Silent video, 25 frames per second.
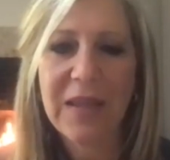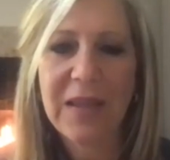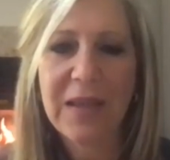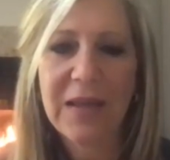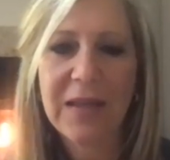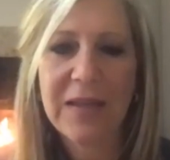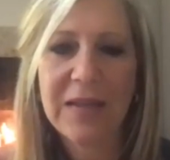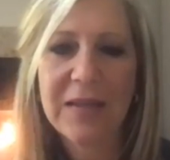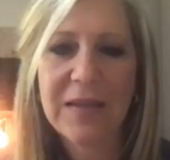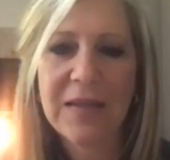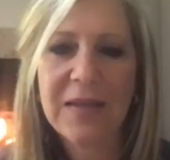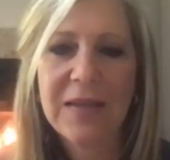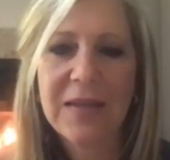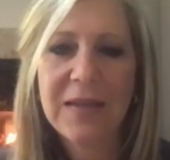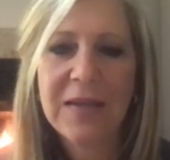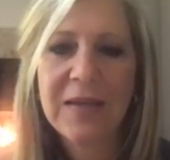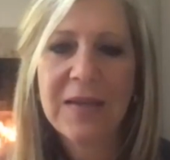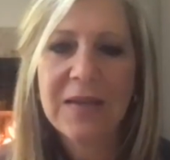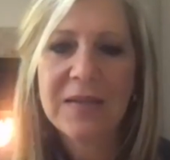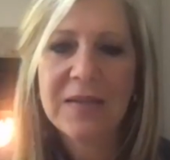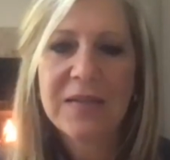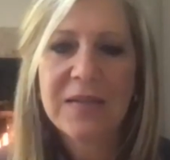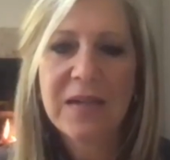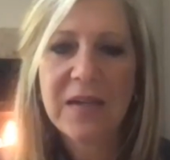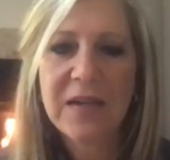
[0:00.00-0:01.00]
And
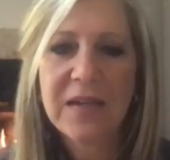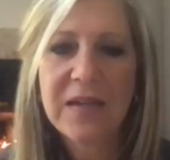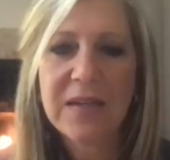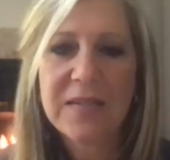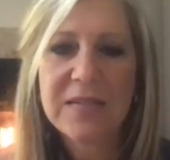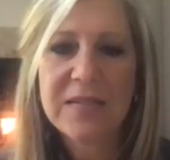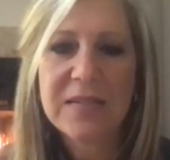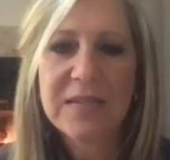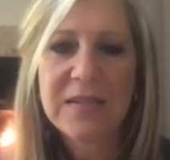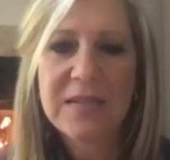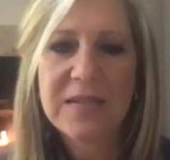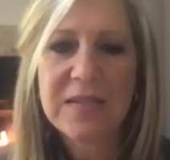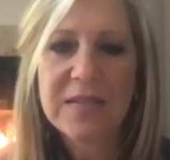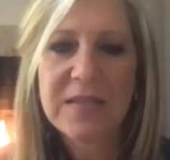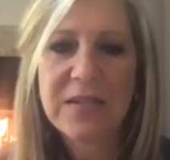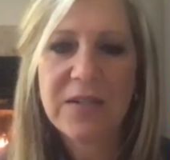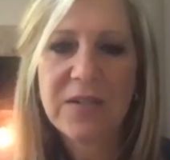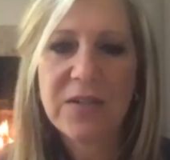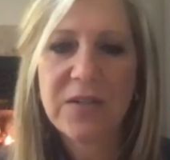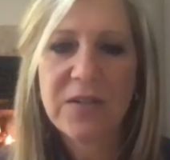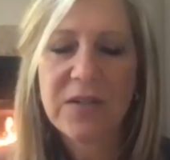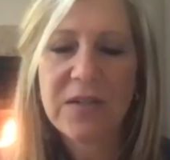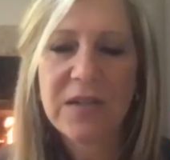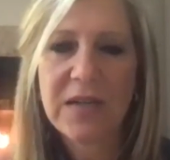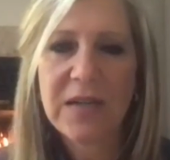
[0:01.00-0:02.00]
Doug is
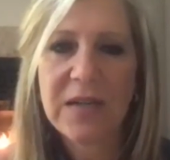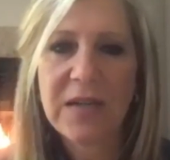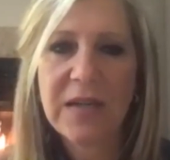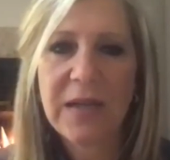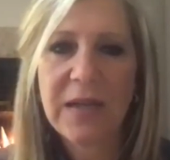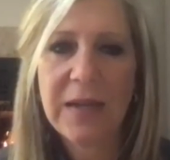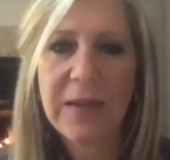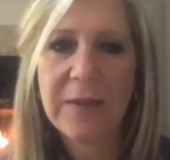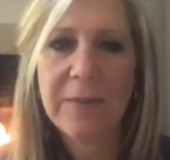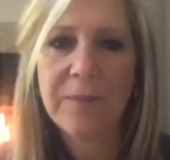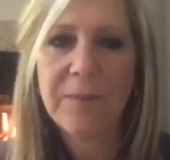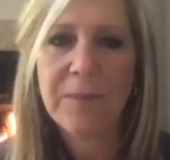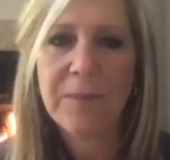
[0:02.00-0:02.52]
considered a